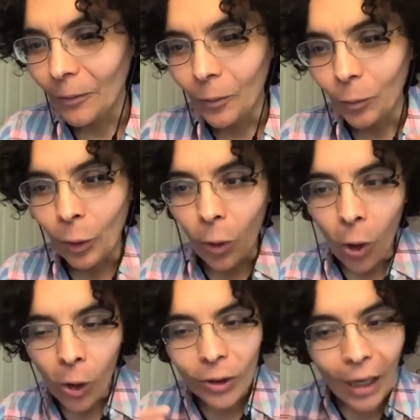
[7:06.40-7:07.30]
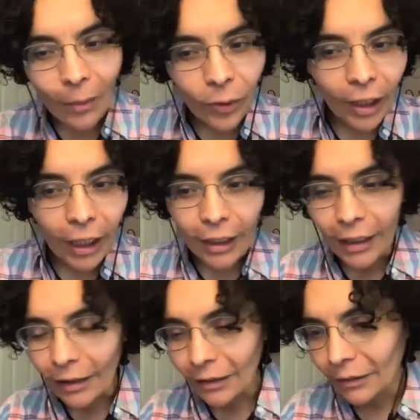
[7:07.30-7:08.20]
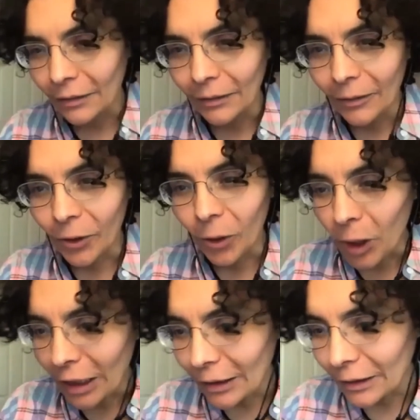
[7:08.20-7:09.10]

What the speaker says: We're all separated. No one?